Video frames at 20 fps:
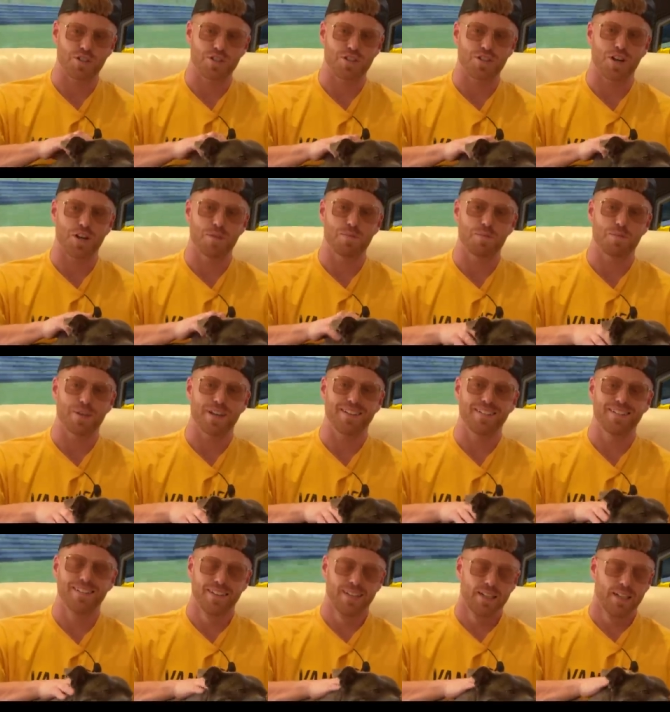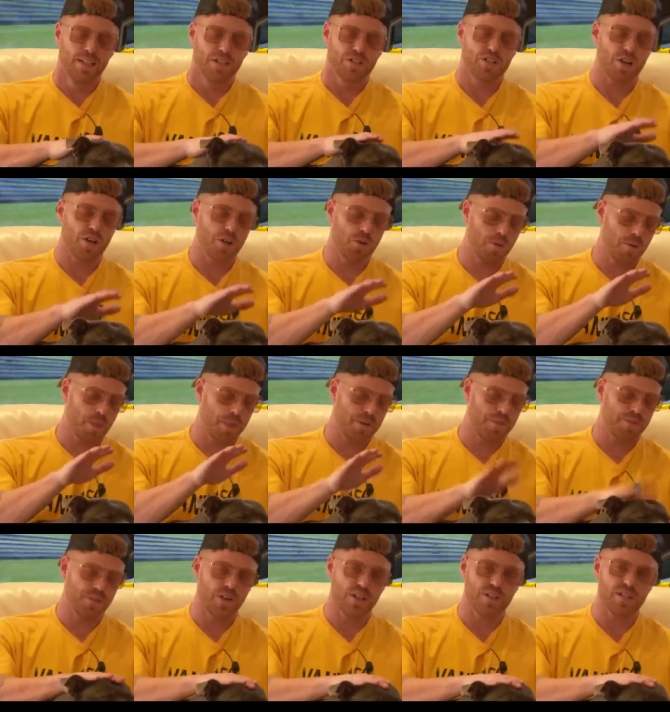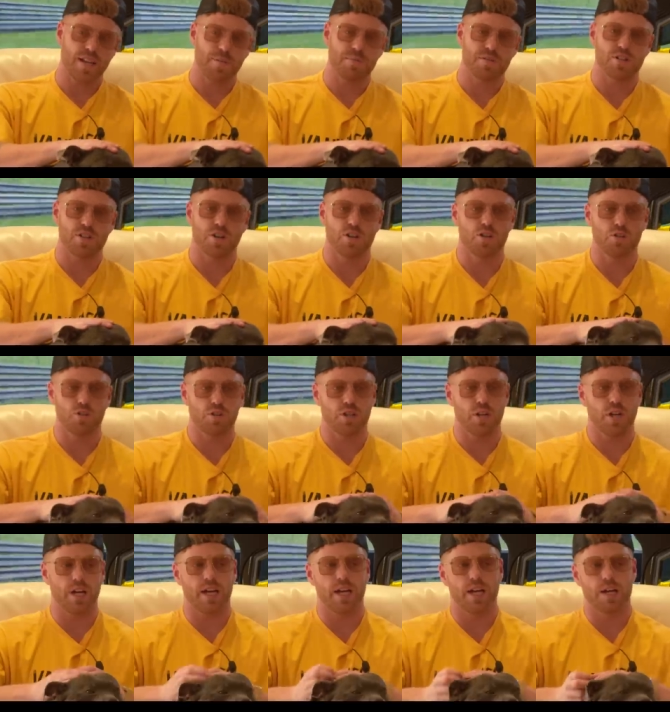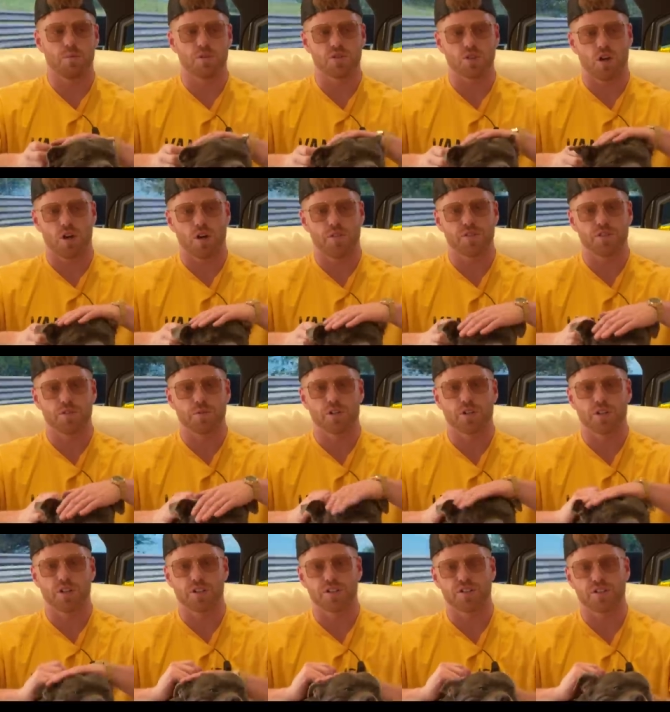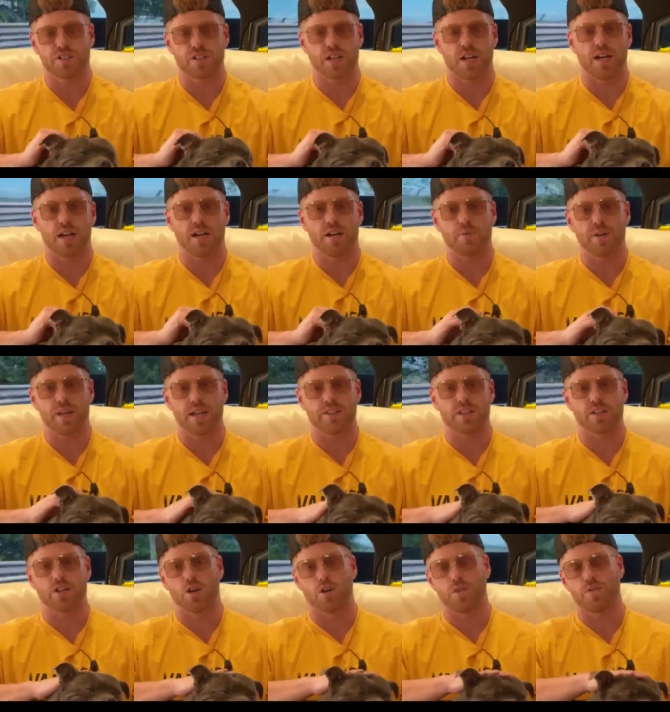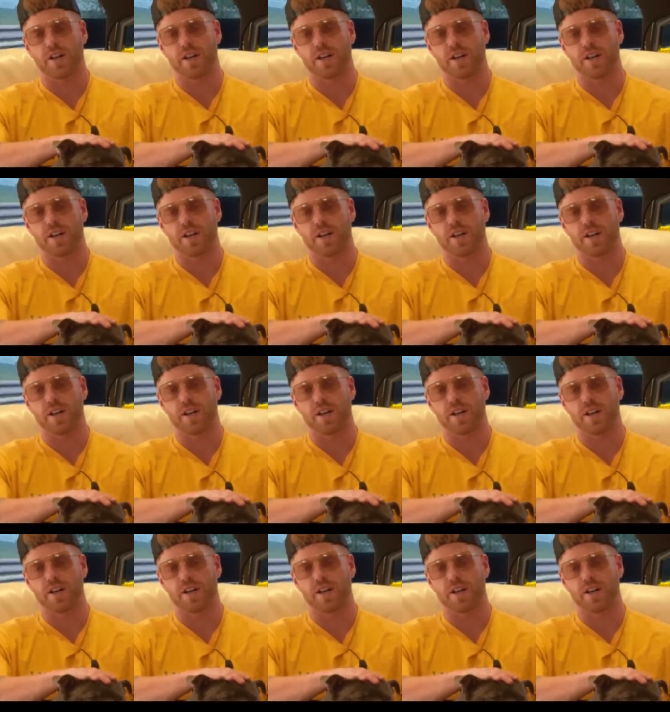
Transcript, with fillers: just type them in. So the first episode uh, was off to a good start. We had the golf